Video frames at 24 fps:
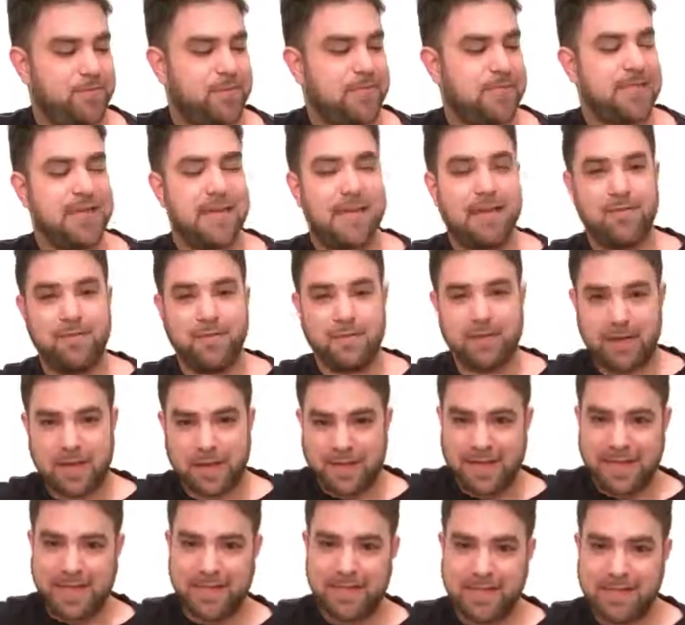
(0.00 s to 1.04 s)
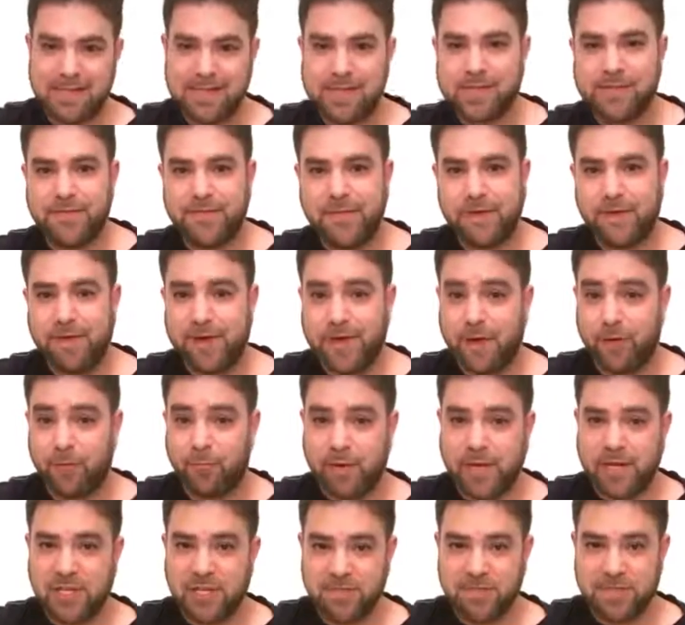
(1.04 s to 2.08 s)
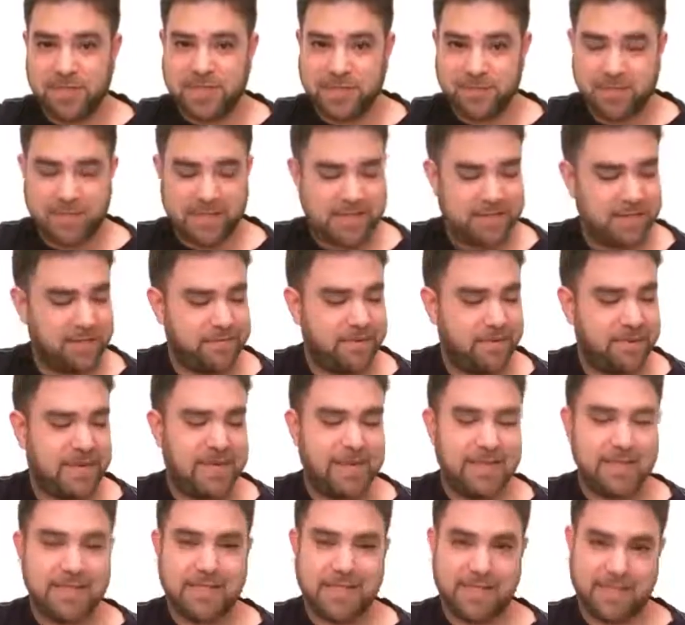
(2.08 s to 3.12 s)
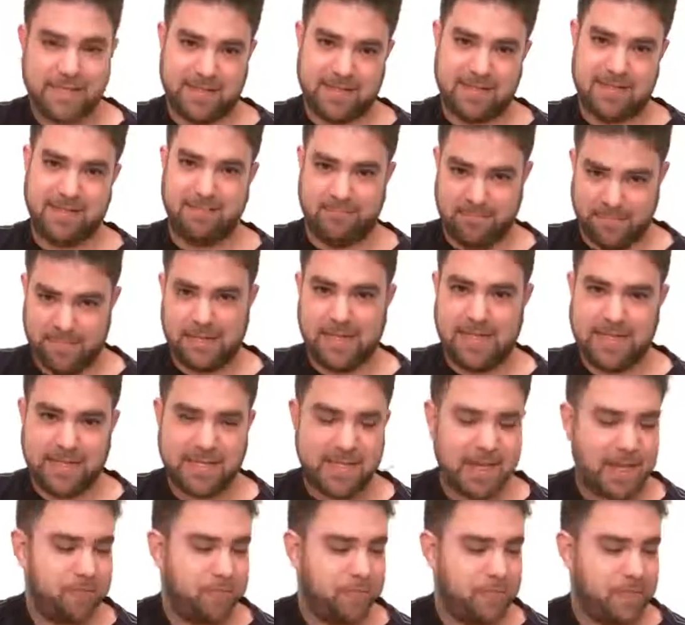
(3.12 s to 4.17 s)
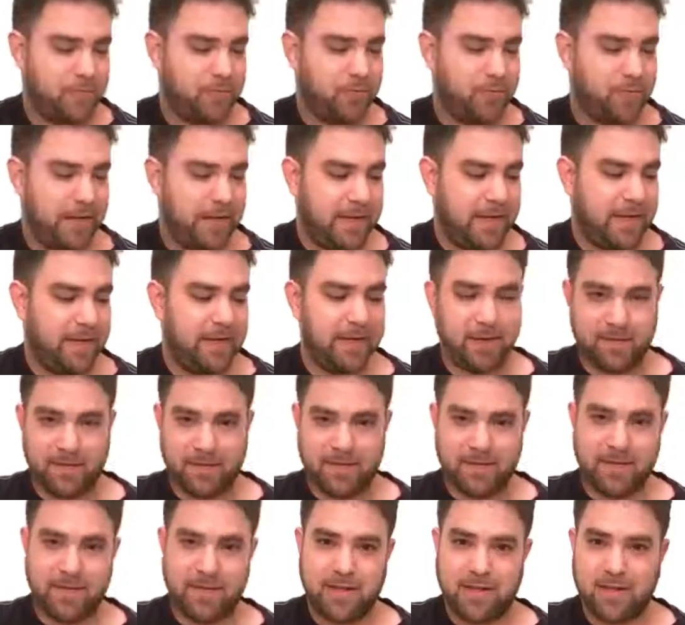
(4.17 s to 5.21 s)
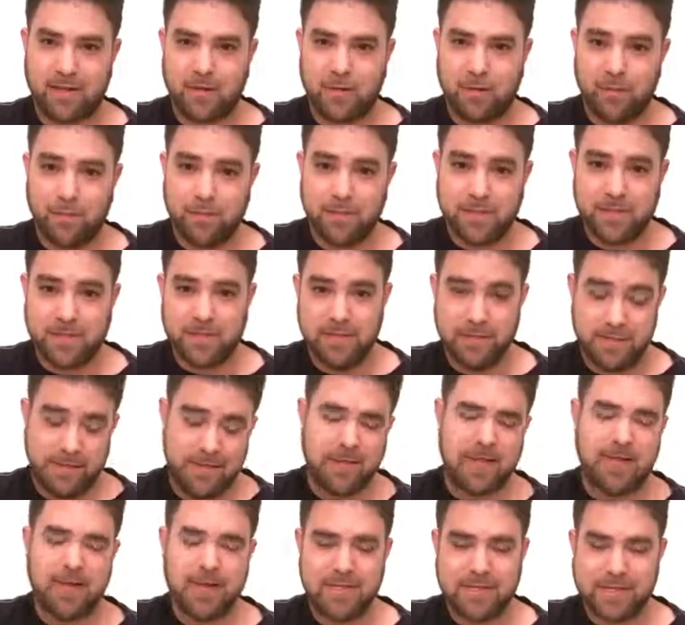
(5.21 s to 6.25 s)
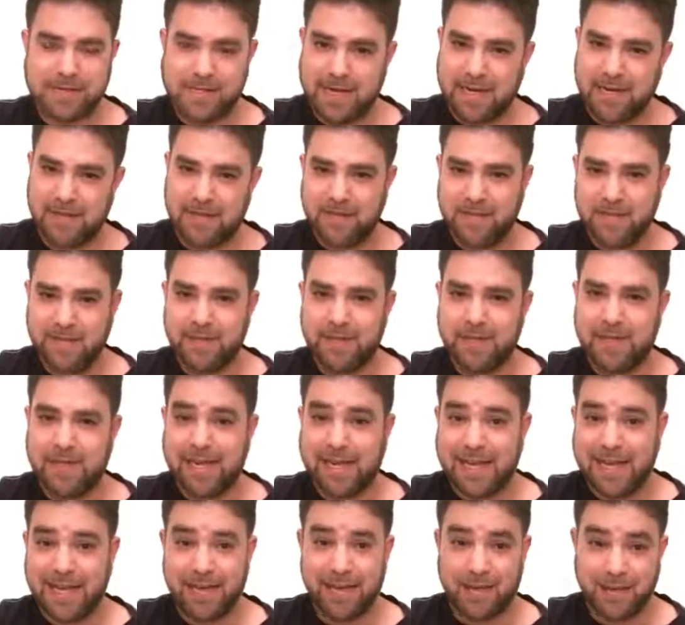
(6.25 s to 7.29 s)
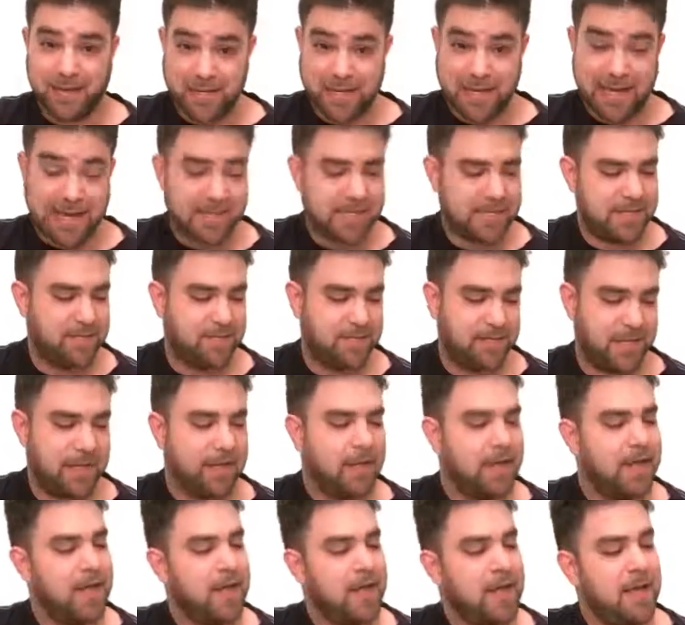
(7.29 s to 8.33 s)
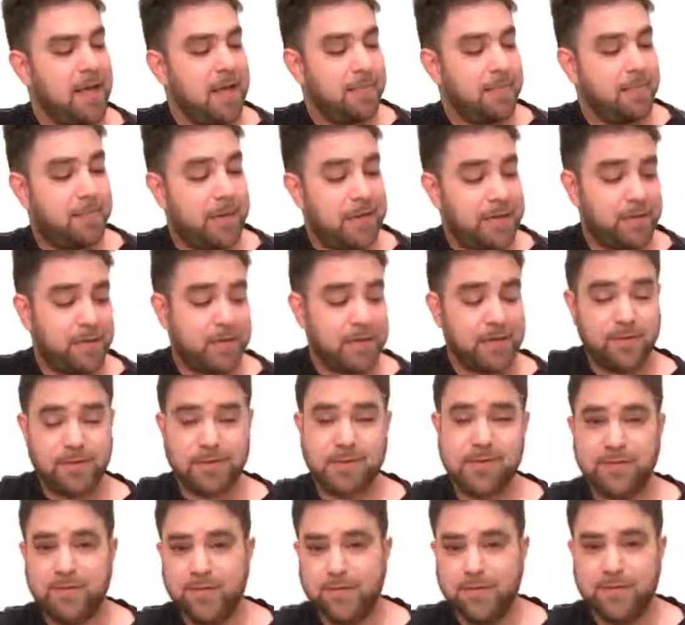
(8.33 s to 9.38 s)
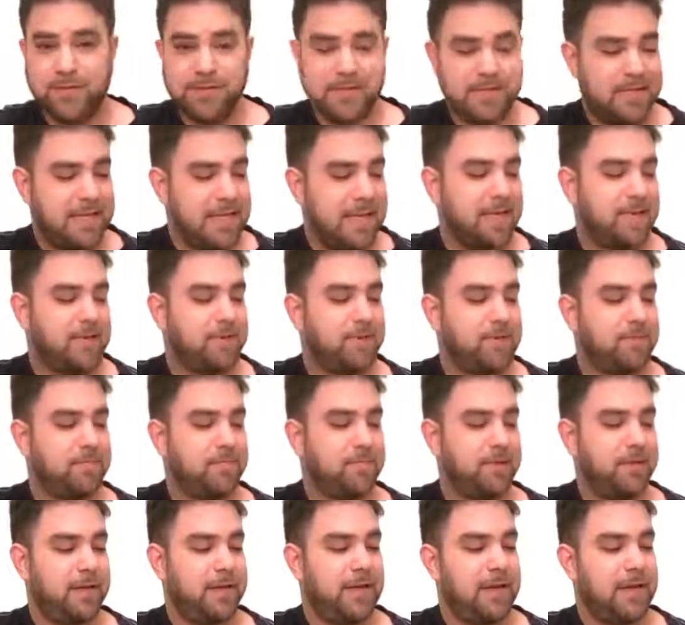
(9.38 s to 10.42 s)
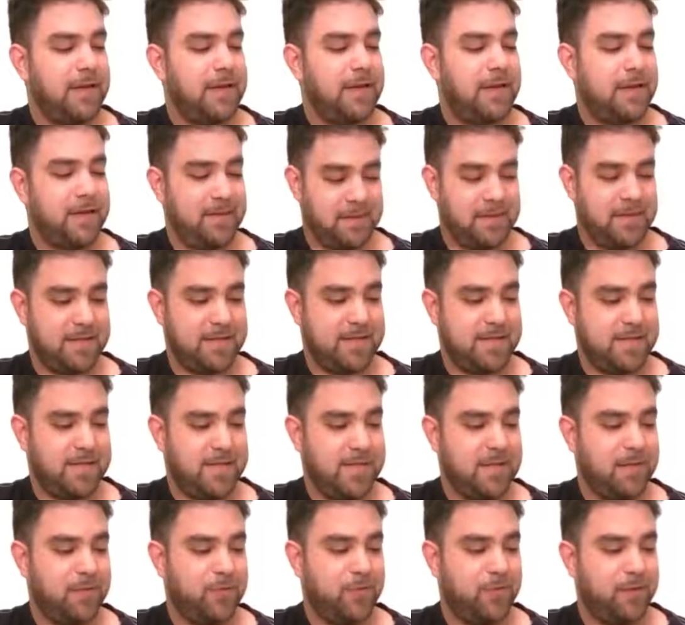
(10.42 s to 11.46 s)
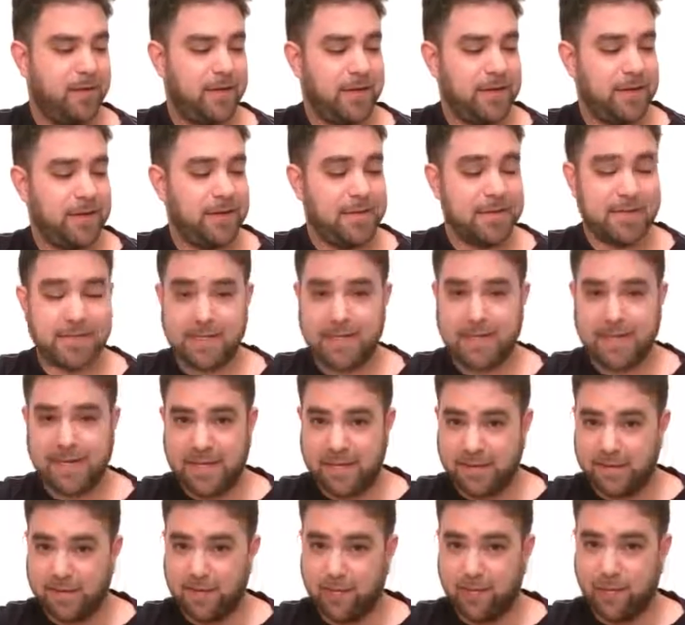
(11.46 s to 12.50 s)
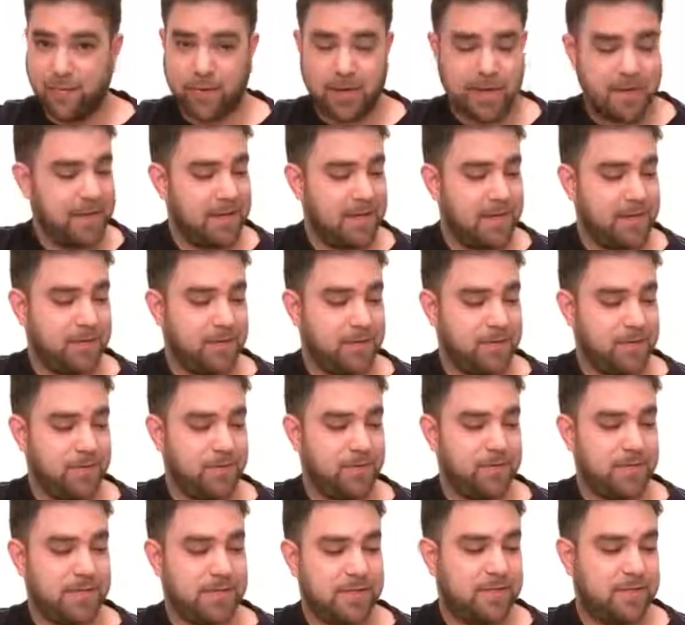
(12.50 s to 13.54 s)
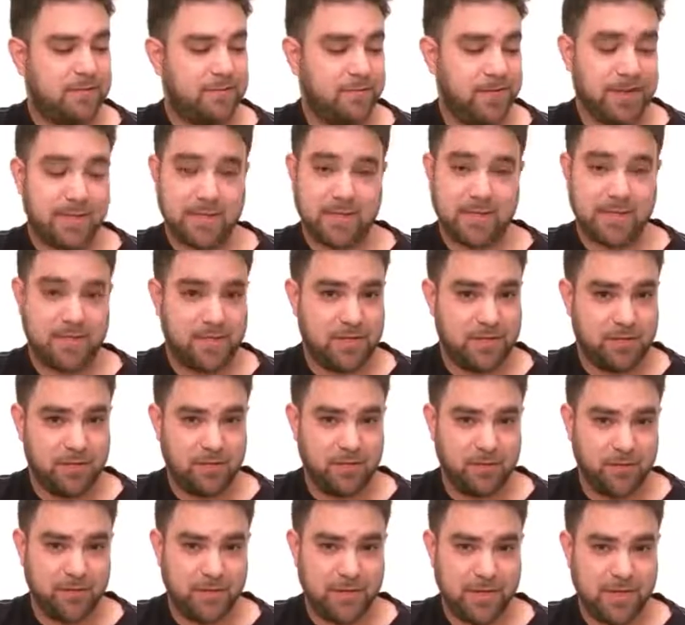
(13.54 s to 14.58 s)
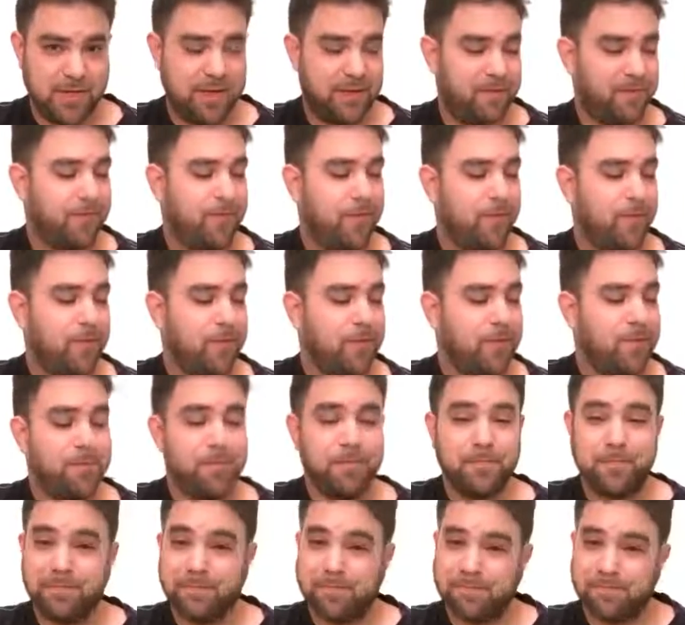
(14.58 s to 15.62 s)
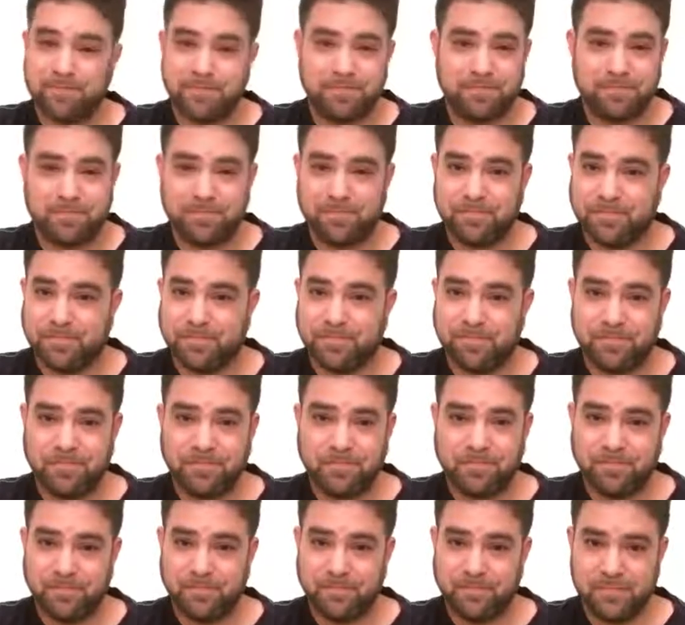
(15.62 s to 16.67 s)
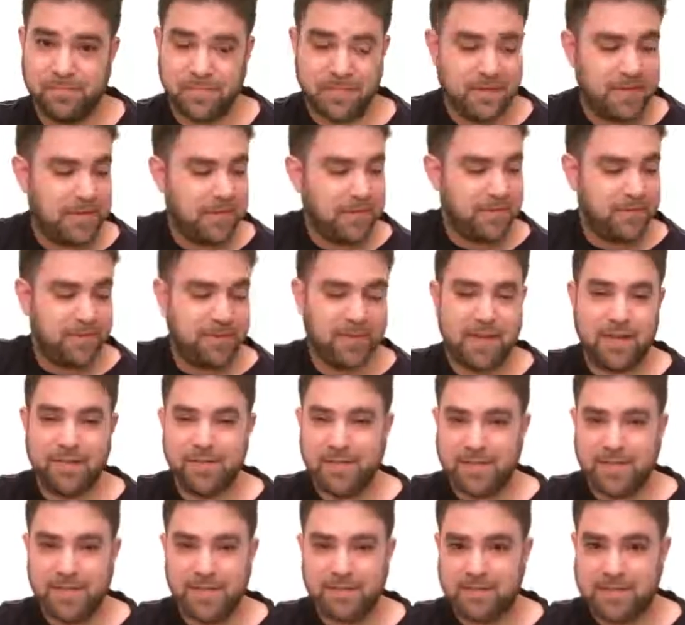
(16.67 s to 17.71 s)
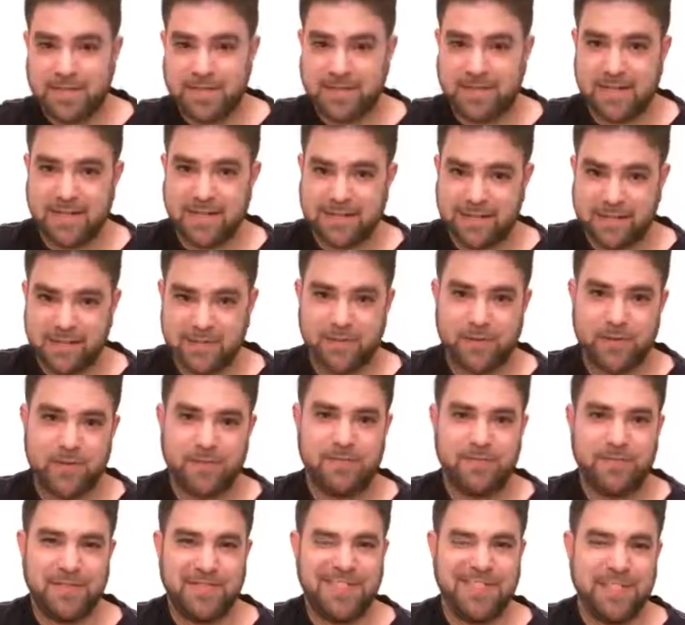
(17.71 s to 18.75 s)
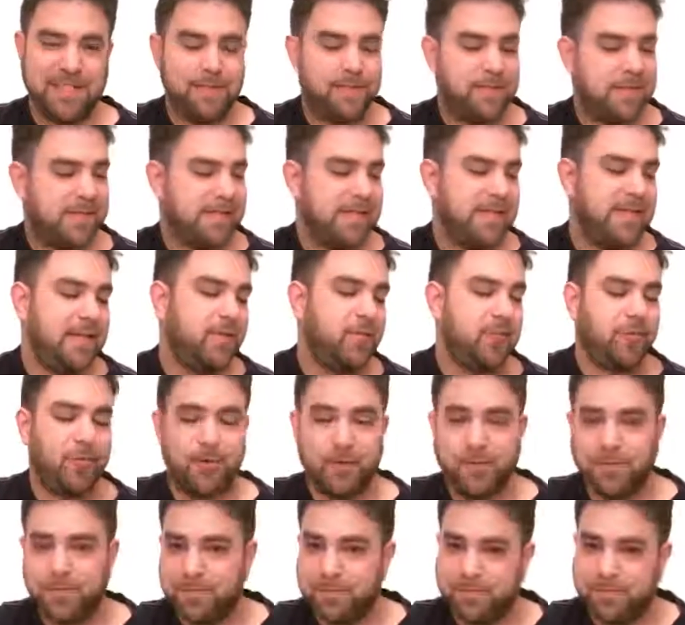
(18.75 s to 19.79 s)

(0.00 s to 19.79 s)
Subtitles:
notes. Now, again, this is very arrangement specific, and it's a step between the standard tuning and our next tuning. But you can also use that. You can play the C chord like this, again, 1 and 2 on strings 2 and 4, and you'll have an interesting sort of deep C chord.